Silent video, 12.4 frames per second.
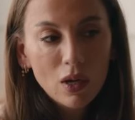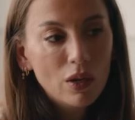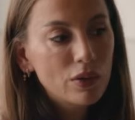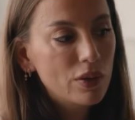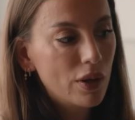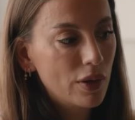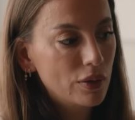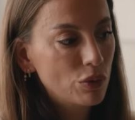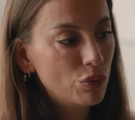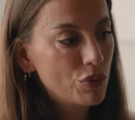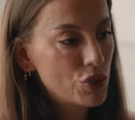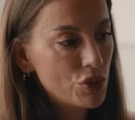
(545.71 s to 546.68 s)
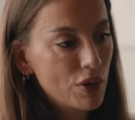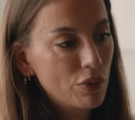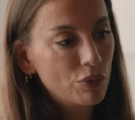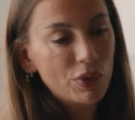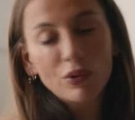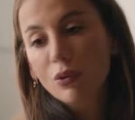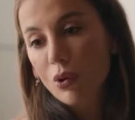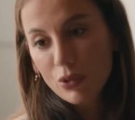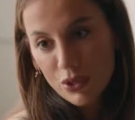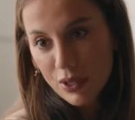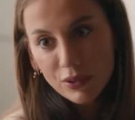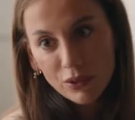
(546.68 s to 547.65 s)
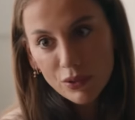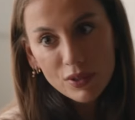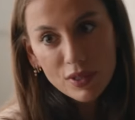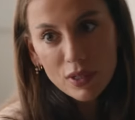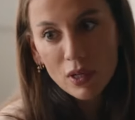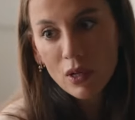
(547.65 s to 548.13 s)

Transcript: that we share with contractors.